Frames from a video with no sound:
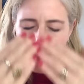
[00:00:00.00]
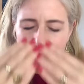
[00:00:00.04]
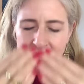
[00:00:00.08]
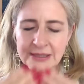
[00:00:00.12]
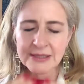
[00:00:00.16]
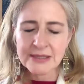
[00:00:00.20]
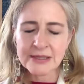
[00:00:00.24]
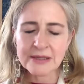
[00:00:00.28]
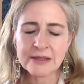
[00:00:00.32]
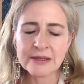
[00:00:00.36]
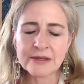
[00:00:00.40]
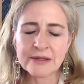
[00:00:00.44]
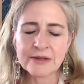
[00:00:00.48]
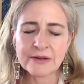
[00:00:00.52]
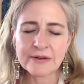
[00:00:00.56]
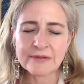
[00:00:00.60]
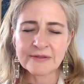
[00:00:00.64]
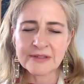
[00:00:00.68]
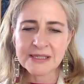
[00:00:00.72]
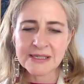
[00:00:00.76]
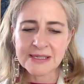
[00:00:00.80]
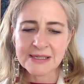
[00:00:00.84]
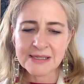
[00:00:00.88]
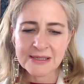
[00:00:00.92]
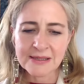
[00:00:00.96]
and to the nervous
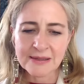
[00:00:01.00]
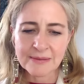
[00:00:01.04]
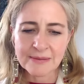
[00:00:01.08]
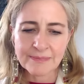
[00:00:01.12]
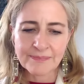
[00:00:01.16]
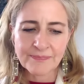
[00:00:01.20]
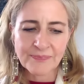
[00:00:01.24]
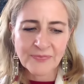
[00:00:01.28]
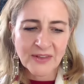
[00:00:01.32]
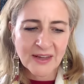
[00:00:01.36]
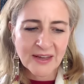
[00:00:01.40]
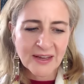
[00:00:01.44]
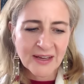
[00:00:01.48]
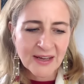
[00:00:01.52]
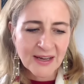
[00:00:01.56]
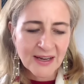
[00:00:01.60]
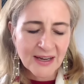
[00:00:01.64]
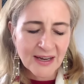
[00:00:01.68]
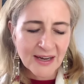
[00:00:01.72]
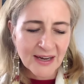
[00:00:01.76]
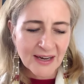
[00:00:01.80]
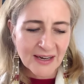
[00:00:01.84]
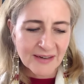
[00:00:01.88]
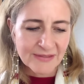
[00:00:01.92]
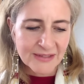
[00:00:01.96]
system.
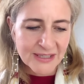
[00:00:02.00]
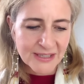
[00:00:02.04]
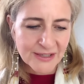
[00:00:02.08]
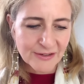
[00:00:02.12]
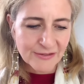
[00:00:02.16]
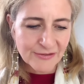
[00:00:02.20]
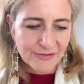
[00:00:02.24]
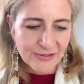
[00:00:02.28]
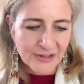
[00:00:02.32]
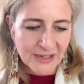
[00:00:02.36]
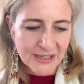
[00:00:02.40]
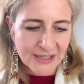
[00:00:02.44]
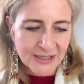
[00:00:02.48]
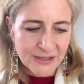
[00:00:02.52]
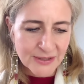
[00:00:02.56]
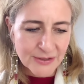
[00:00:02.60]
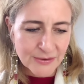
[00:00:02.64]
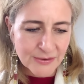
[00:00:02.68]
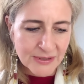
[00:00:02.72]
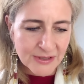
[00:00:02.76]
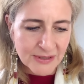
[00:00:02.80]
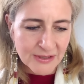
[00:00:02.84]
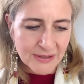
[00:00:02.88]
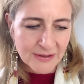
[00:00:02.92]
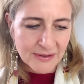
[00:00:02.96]
I have a dear friend
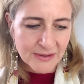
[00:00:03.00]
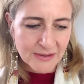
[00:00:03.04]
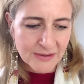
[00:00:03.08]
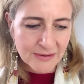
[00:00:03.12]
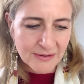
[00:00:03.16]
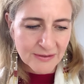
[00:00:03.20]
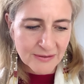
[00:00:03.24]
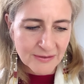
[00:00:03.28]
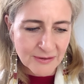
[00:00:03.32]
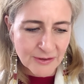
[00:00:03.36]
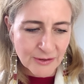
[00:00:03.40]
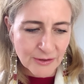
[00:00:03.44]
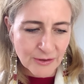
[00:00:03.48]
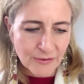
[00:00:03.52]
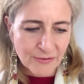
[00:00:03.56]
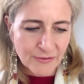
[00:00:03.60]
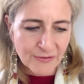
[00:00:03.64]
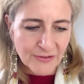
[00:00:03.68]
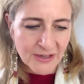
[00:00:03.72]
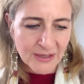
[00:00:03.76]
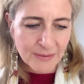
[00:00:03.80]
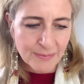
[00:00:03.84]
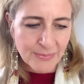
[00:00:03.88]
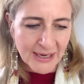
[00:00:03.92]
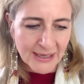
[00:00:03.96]
who's a
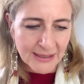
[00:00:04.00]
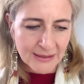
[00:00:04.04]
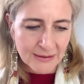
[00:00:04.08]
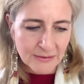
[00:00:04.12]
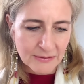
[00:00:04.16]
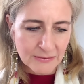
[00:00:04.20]
neurofeedback